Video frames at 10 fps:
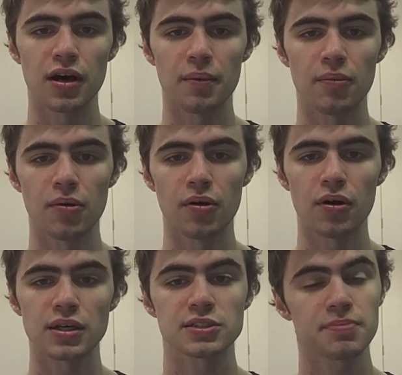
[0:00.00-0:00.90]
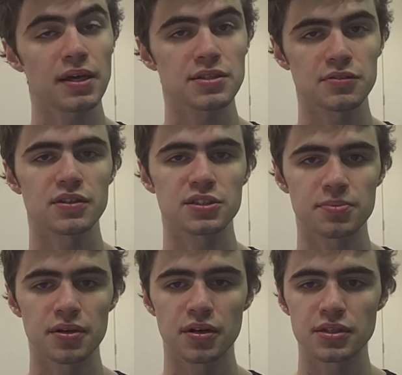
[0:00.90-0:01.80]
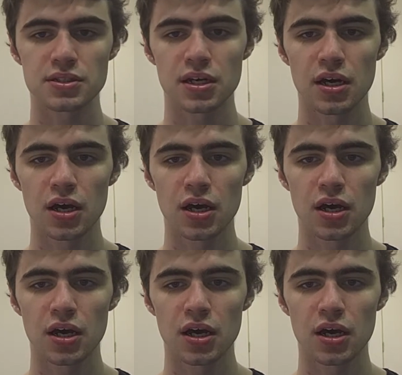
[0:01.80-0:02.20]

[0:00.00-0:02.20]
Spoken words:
a more expansive experience,